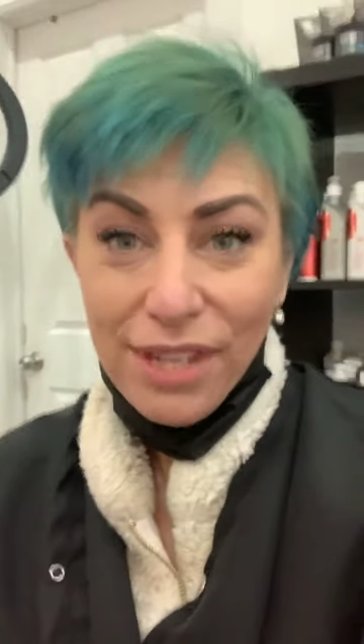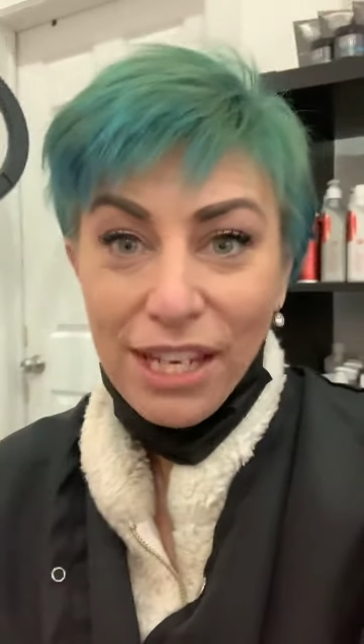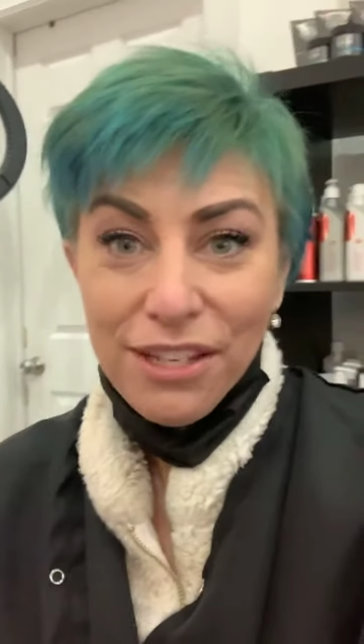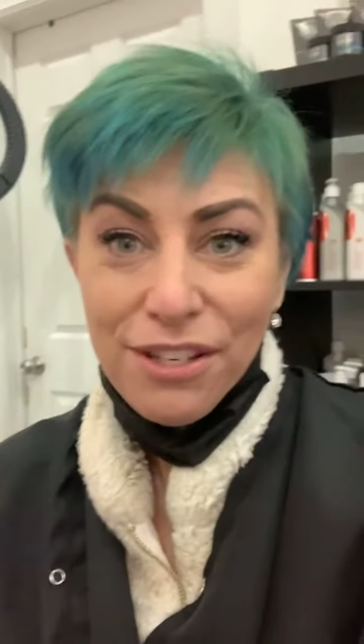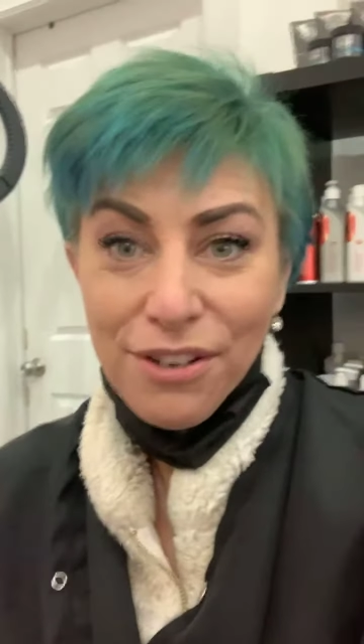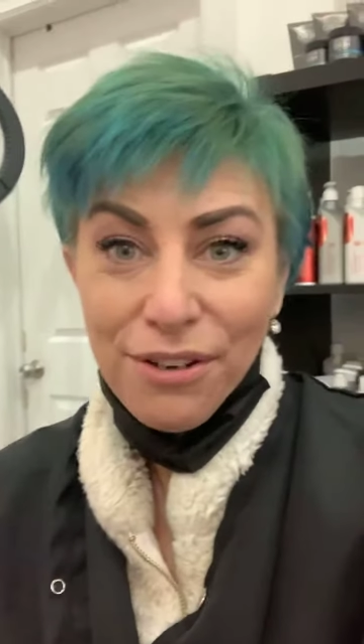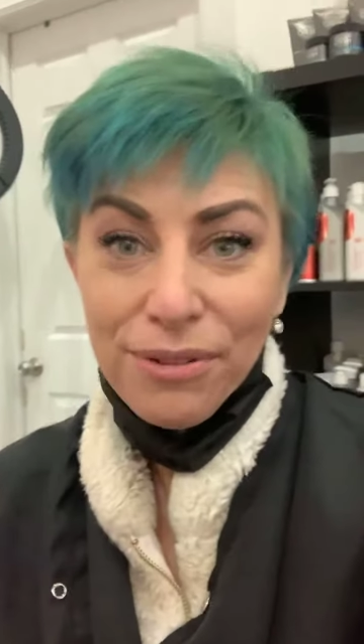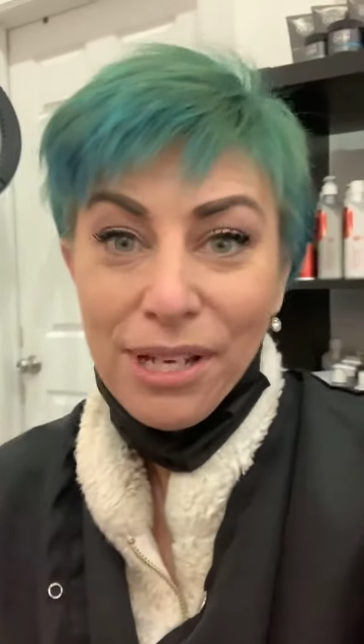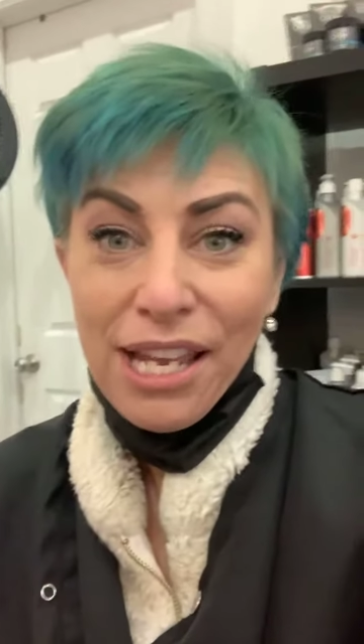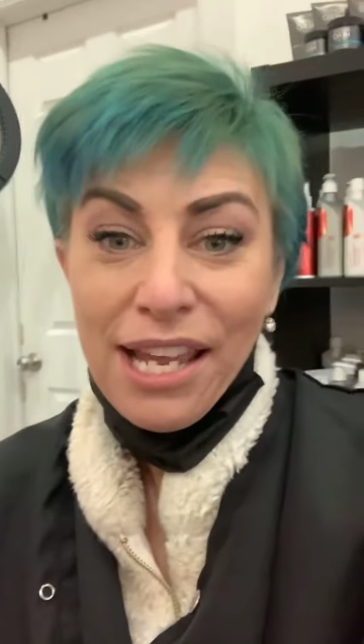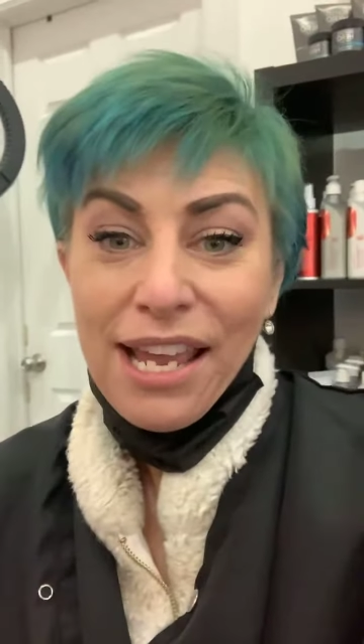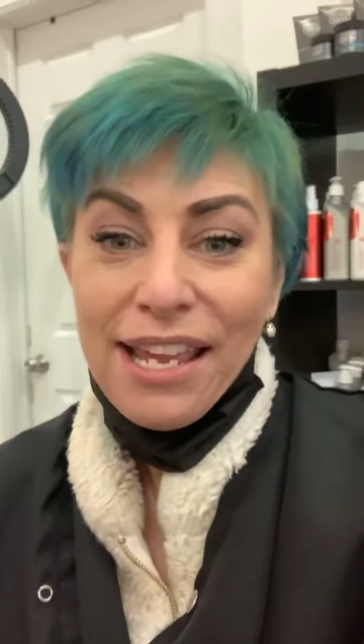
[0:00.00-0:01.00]
you know,
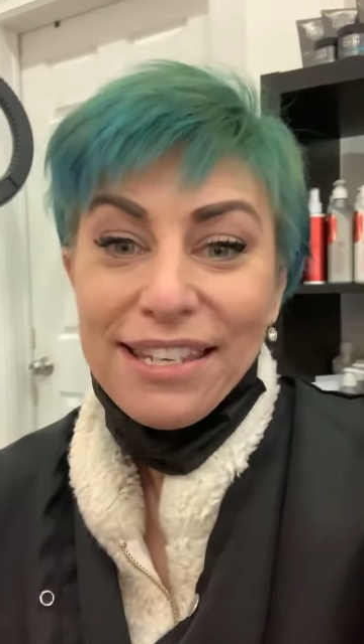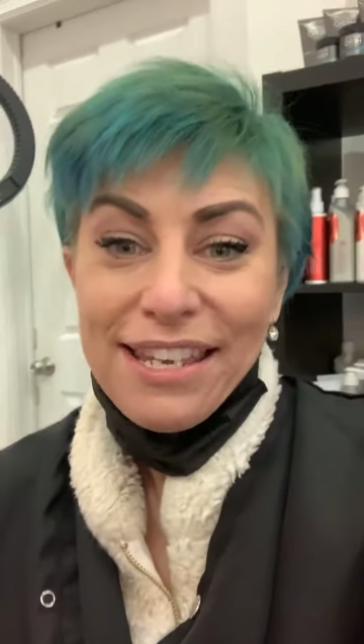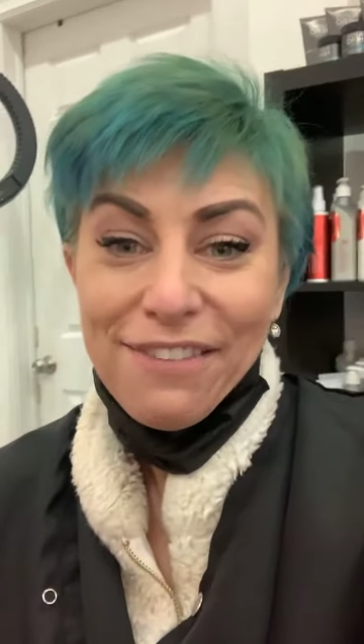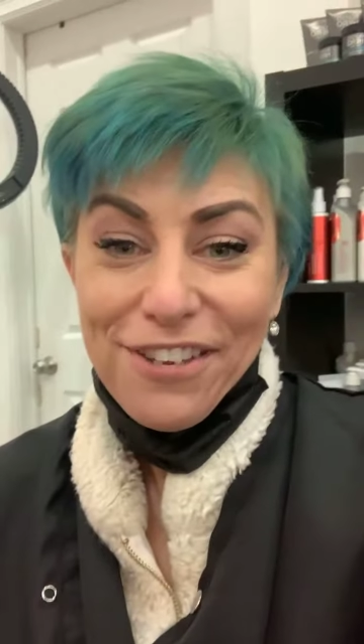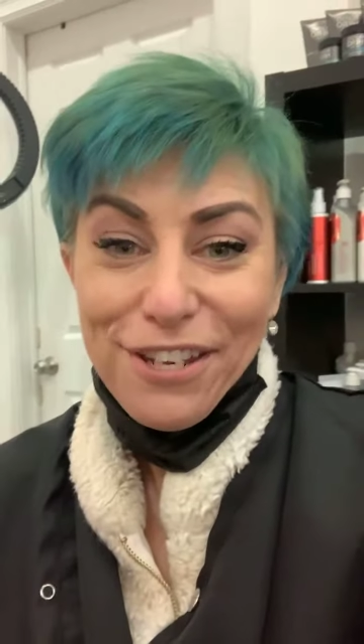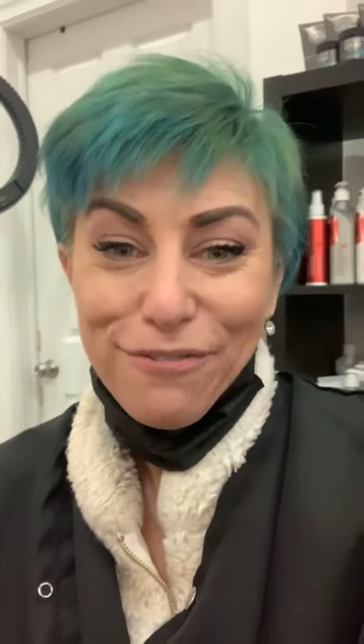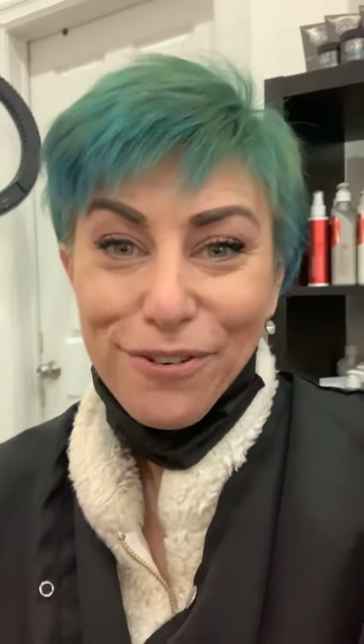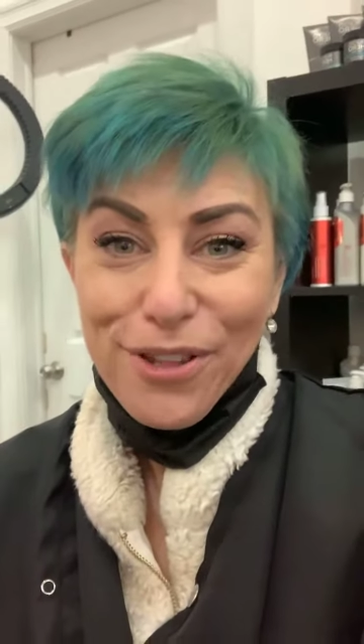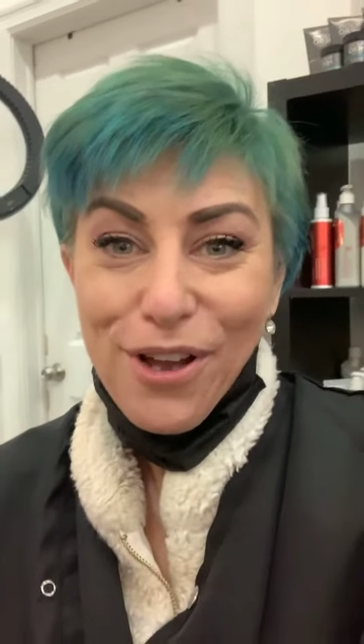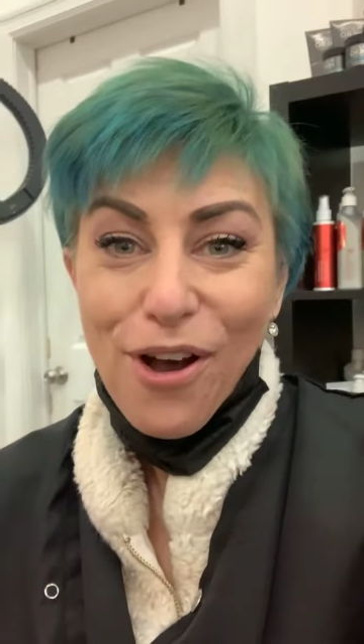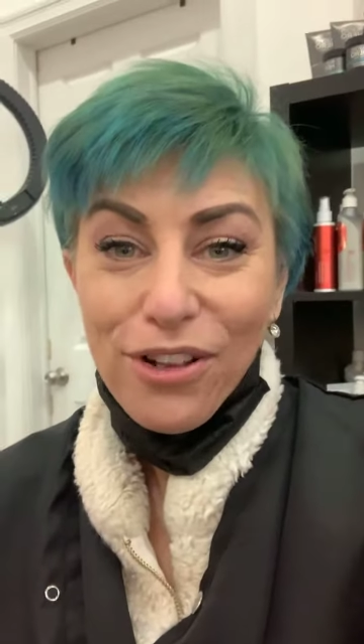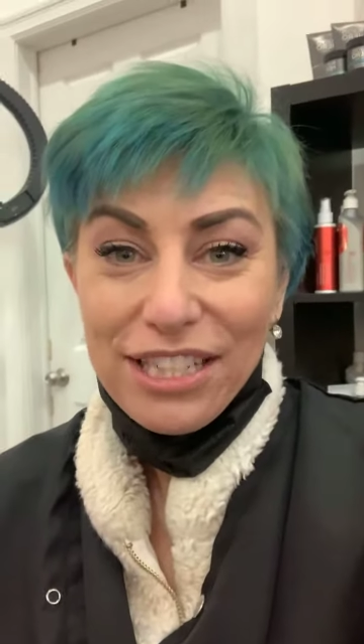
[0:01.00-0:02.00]
giving for the
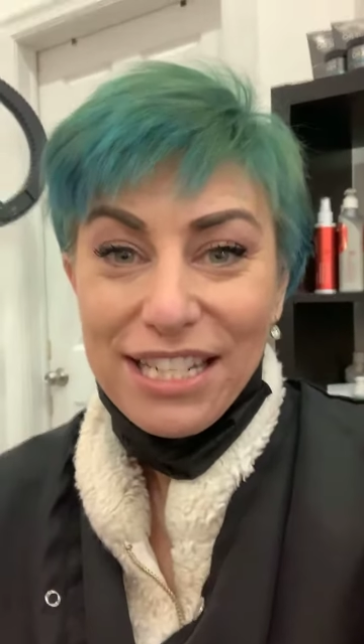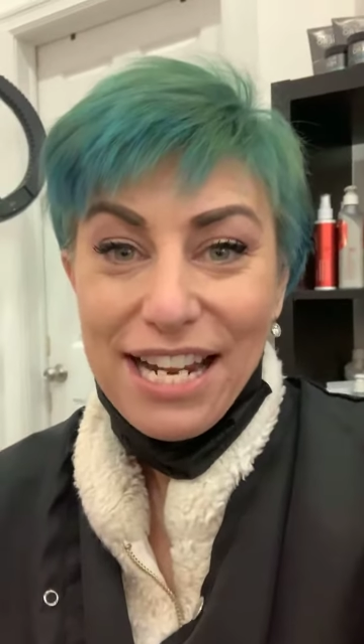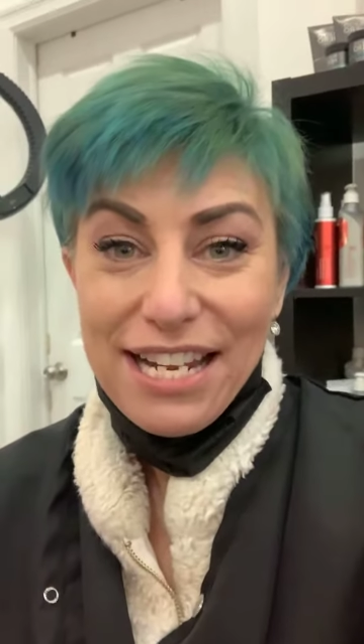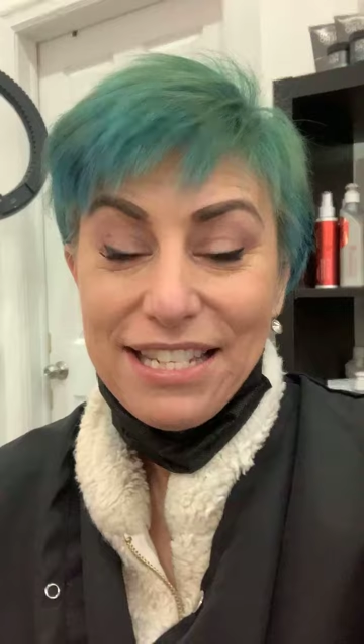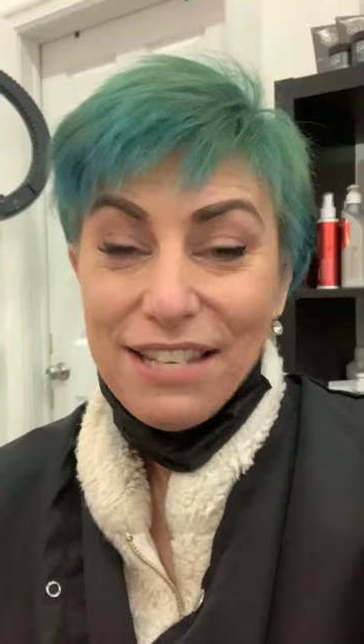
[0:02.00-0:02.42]
holidays.